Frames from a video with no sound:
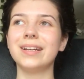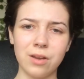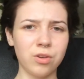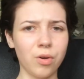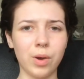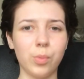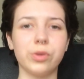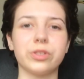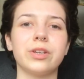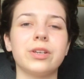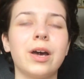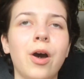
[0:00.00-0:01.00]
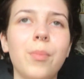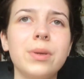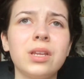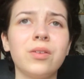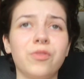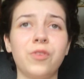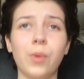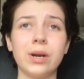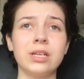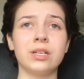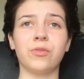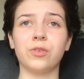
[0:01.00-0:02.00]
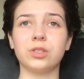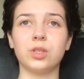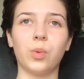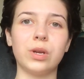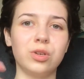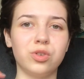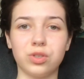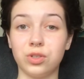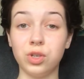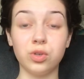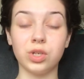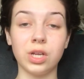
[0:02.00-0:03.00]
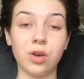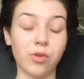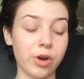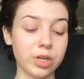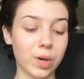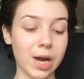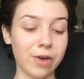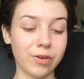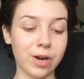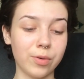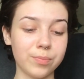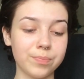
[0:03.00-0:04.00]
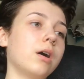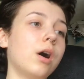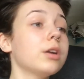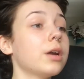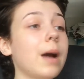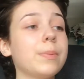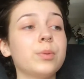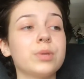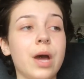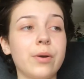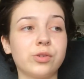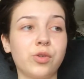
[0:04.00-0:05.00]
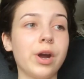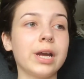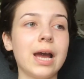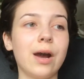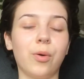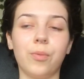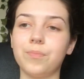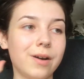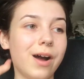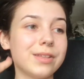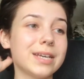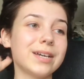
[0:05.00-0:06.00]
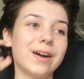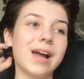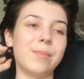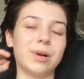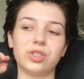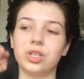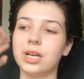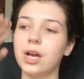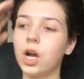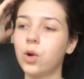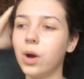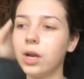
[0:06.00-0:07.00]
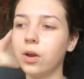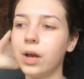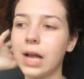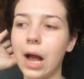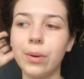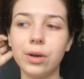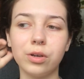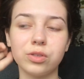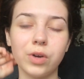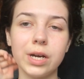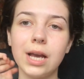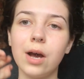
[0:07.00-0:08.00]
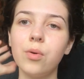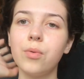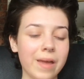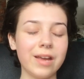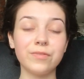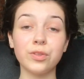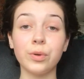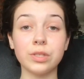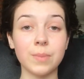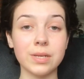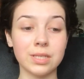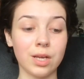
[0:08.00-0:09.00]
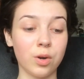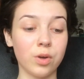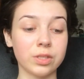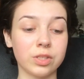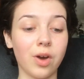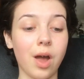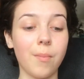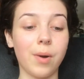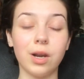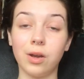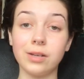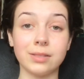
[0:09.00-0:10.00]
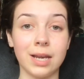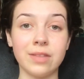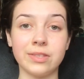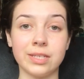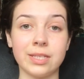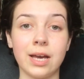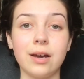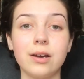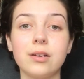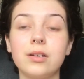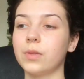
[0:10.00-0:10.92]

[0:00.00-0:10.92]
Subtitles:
No, it wasn't. It didn't feel any different to when you just usually are growing your hair out. Are you happy with how it's growing out? I think I am, actually. I quite like how it looks right now. Even though it's messy a lot of the time, I like the length it's at.